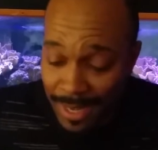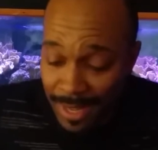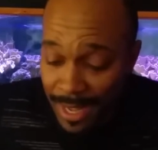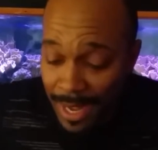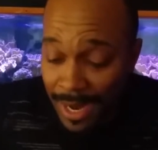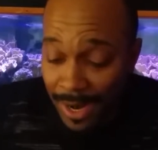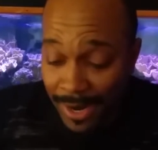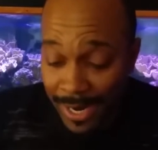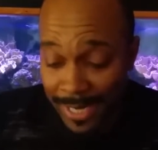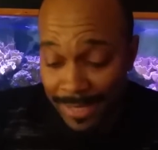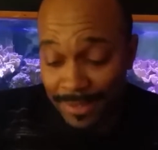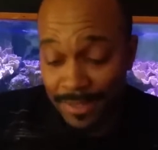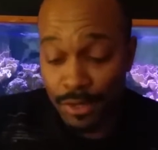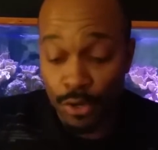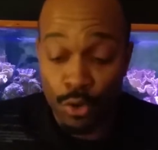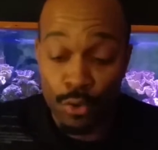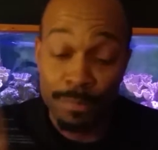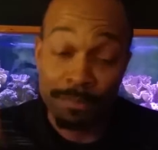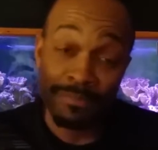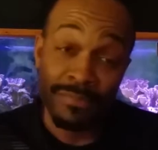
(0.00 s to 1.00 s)
All right,
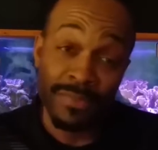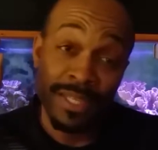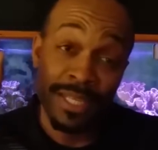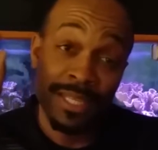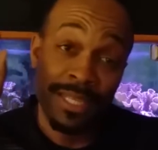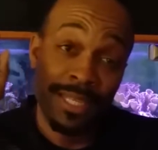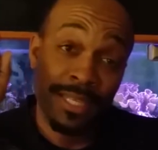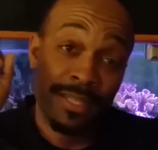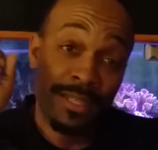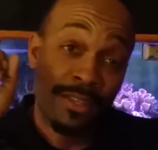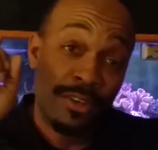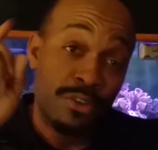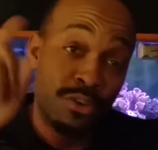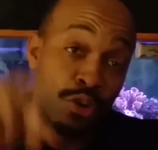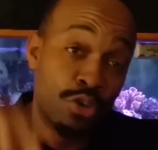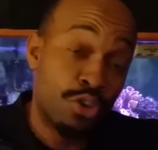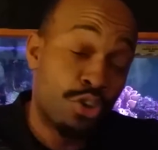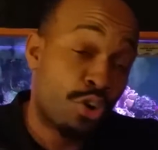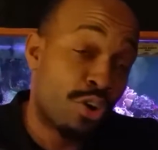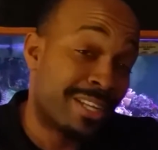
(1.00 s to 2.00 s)
so New
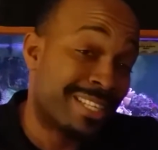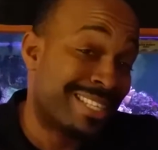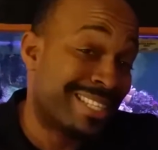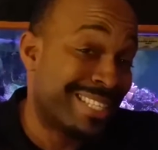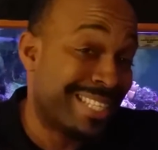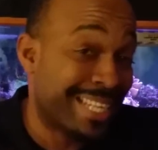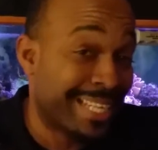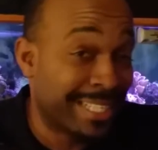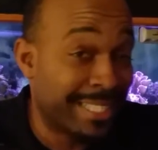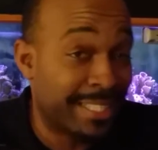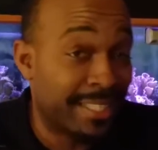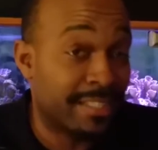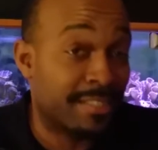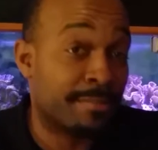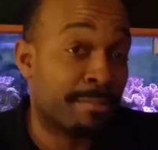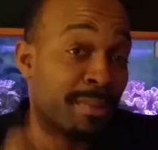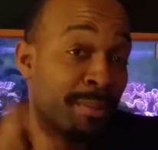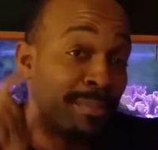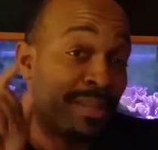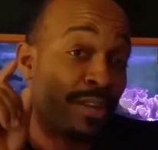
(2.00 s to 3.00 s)
York cichlids,
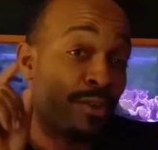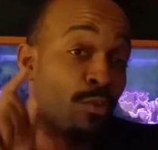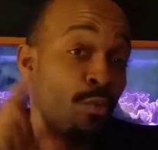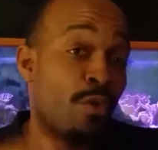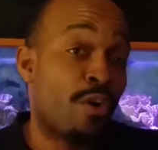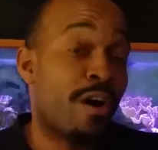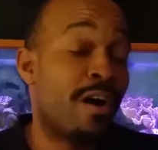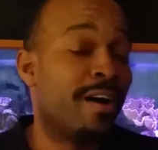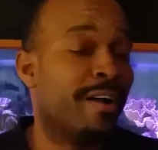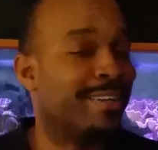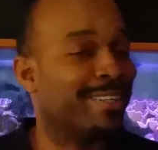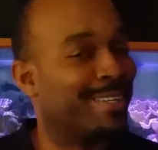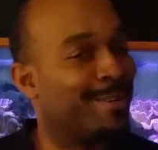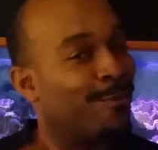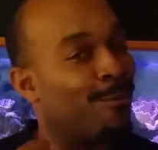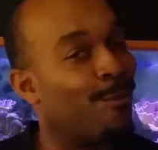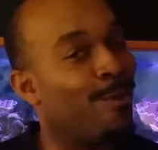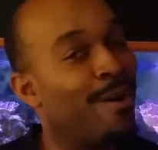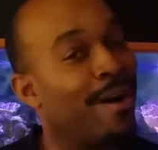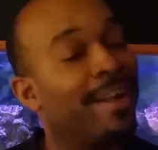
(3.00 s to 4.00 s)
my man Juan.
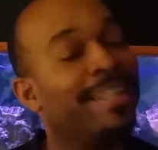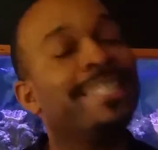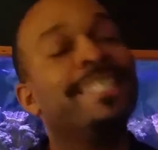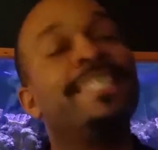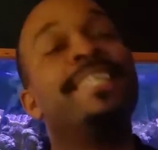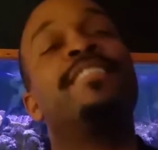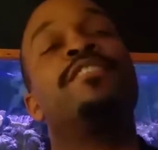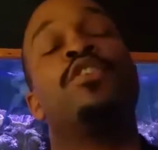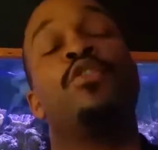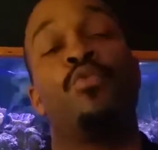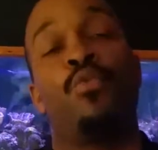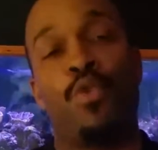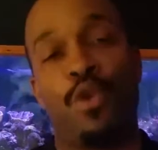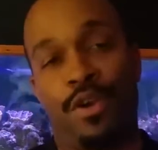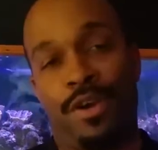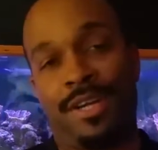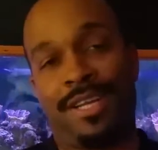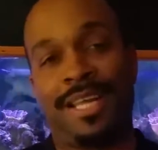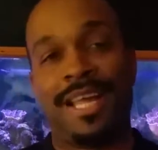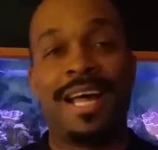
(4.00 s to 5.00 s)
Juan, get to
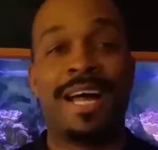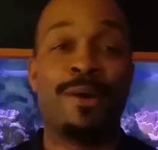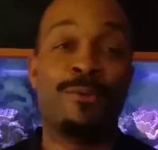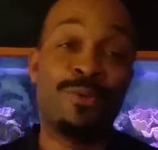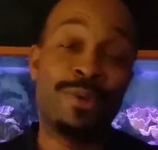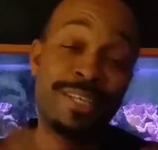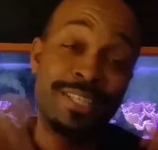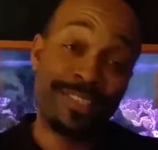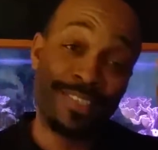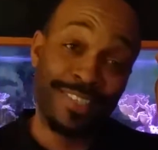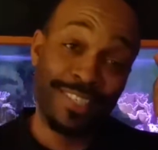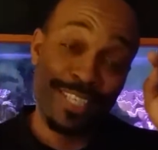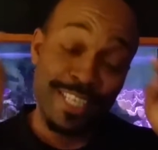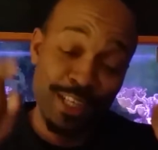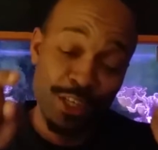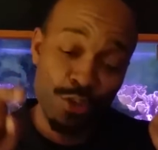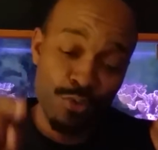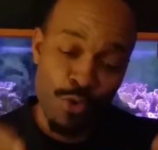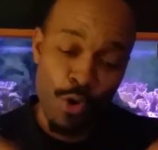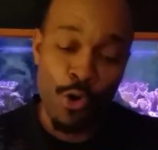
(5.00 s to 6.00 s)
work. I want to see
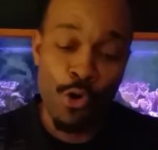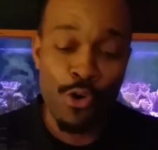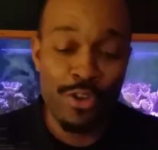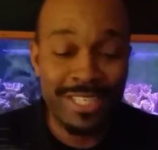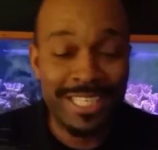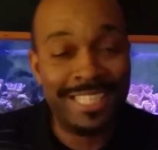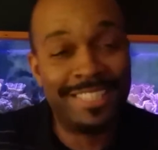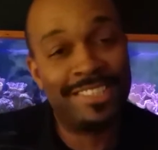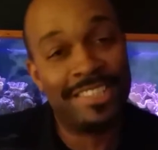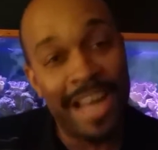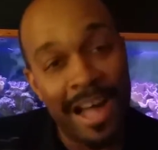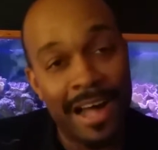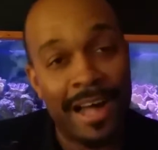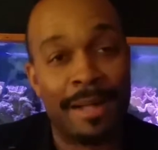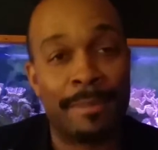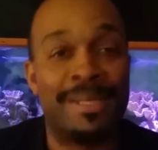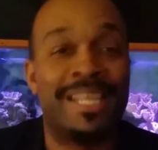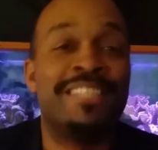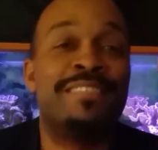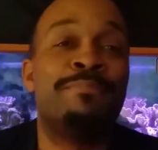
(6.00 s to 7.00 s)
you on the
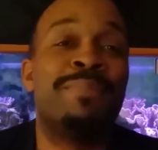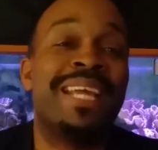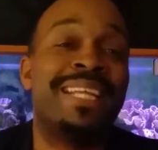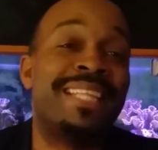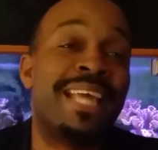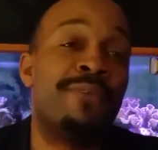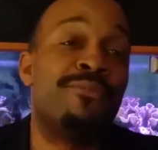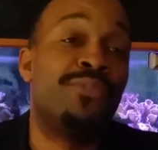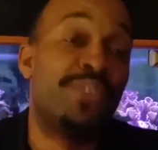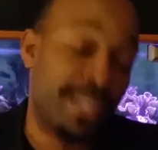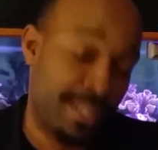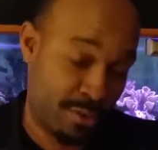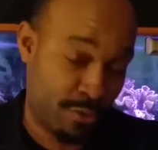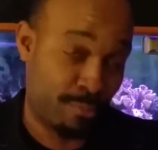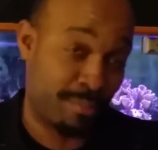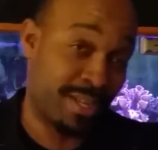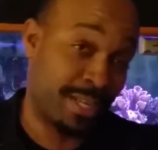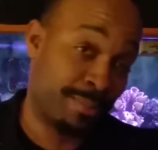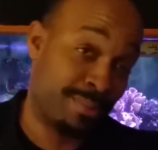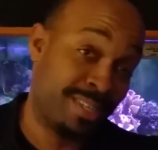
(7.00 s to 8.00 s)
job. Let's make that video,
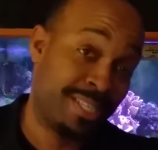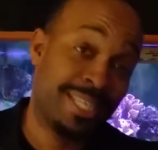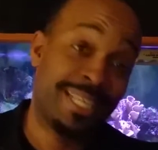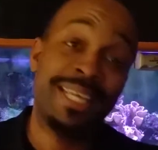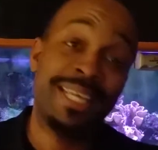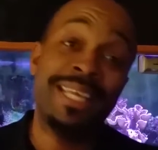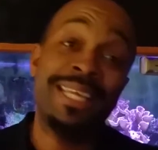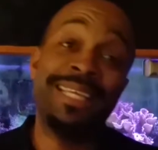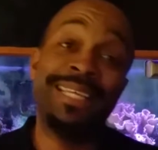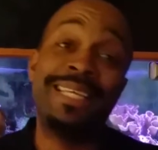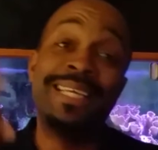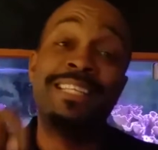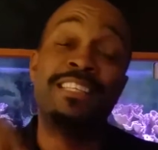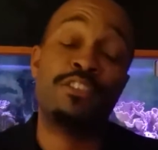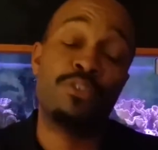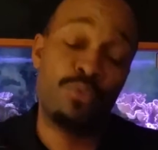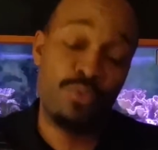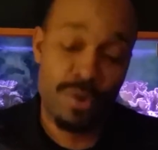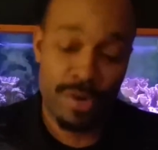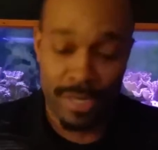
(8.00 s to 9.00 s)
baby. Get to
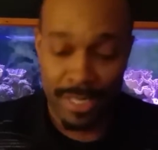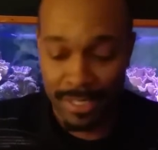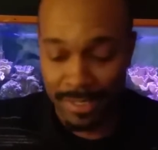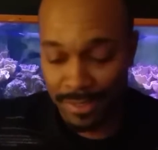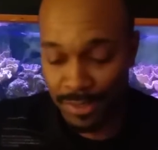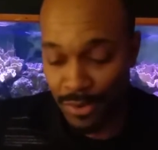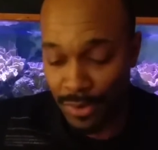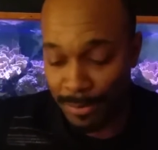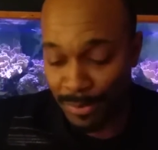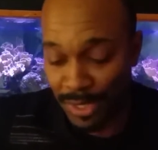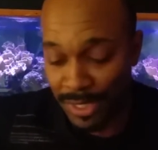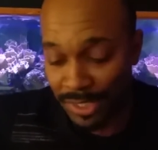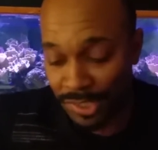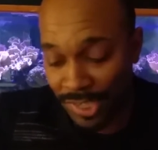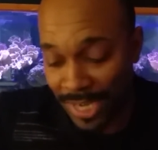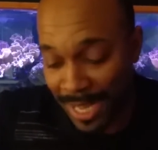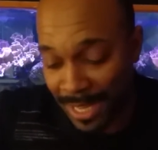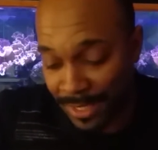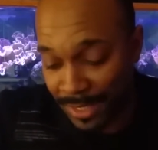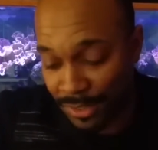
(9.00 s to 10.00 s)
work. So I'm going to
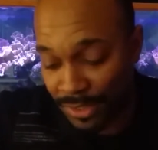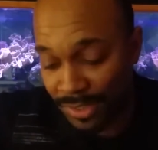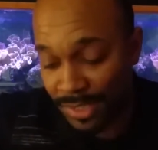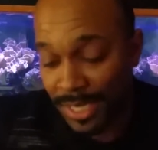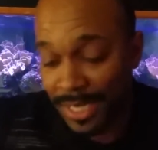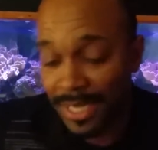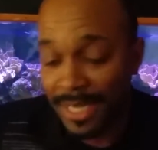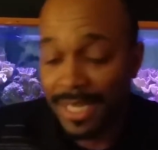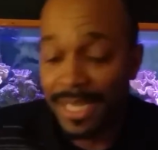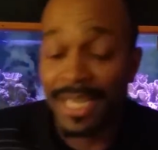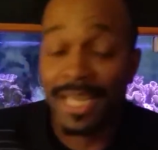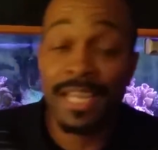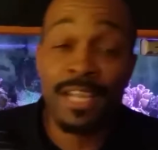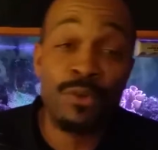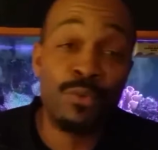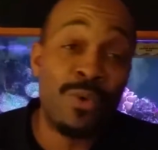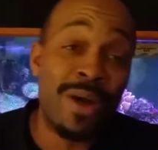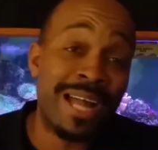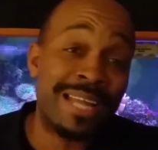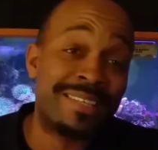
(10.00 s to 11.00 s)
challenge
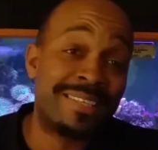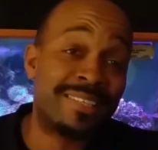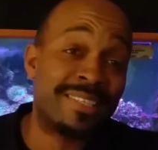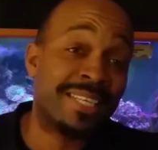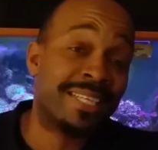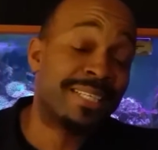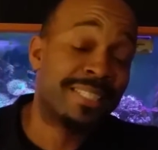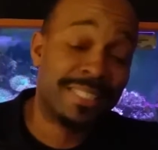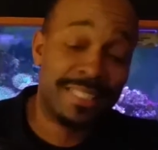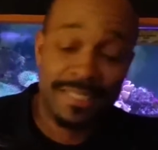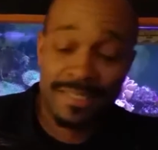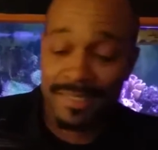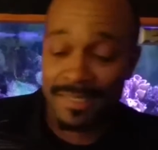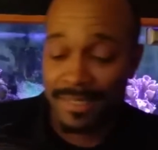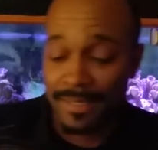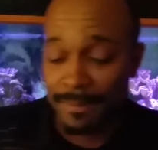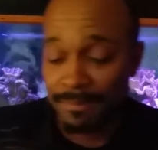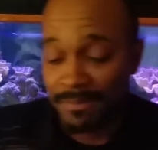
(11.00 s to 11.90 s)
NY cichlids.